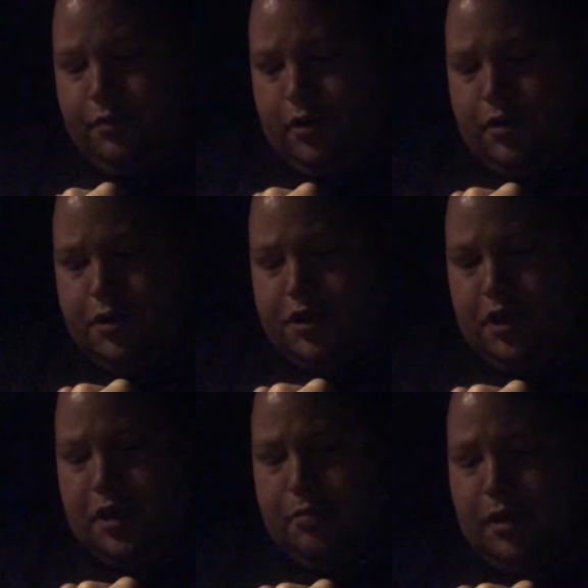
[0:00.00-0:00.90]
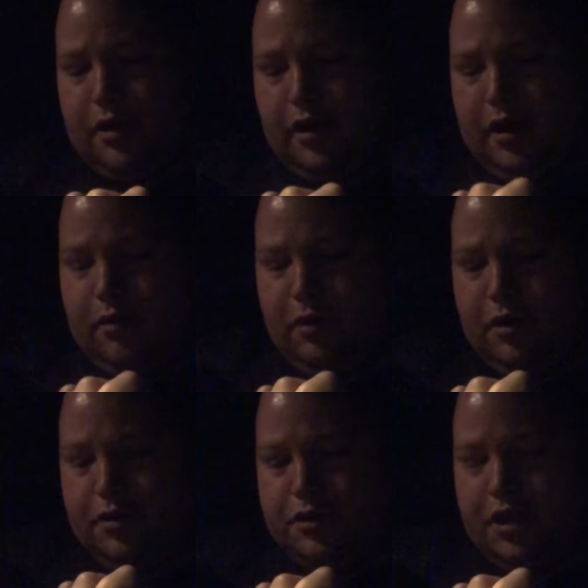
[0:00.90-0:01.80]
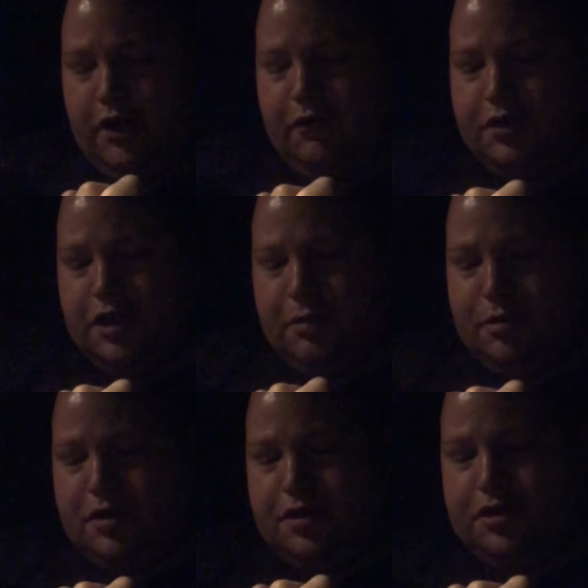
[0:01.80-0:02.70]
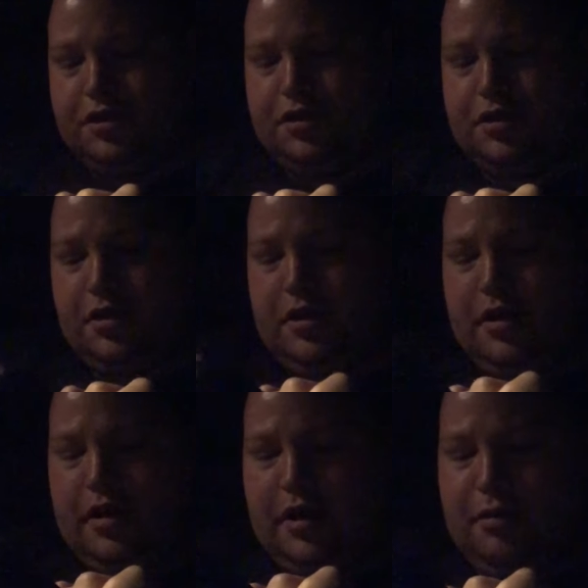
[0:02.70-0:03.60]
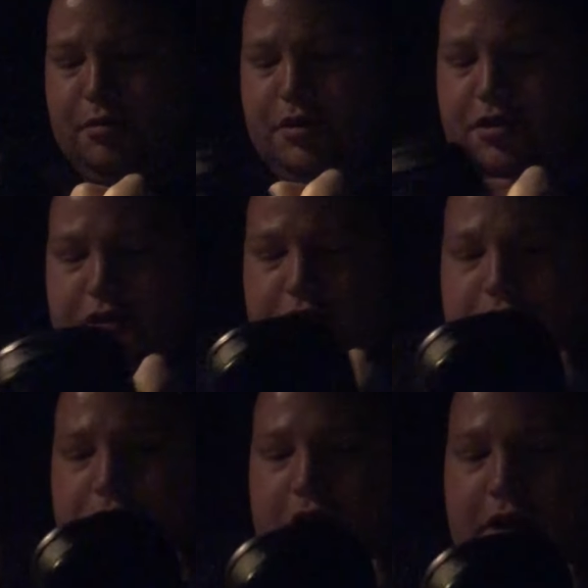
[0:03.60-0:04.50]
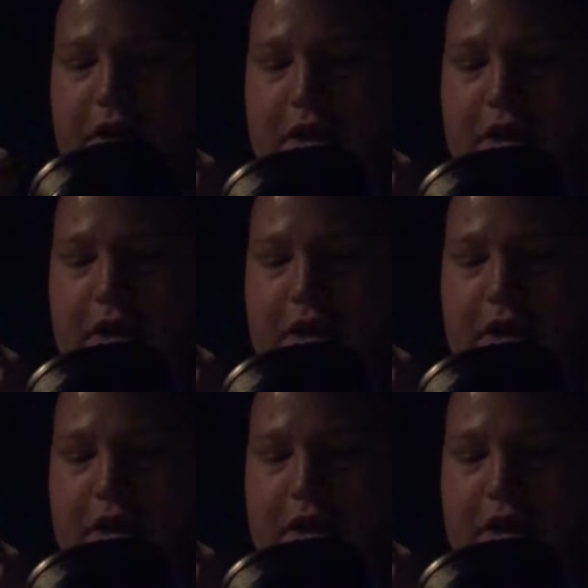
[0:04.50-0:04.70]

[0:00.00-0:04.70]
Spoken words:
They're always thinking about, like, well, their selfish ambitions and trying to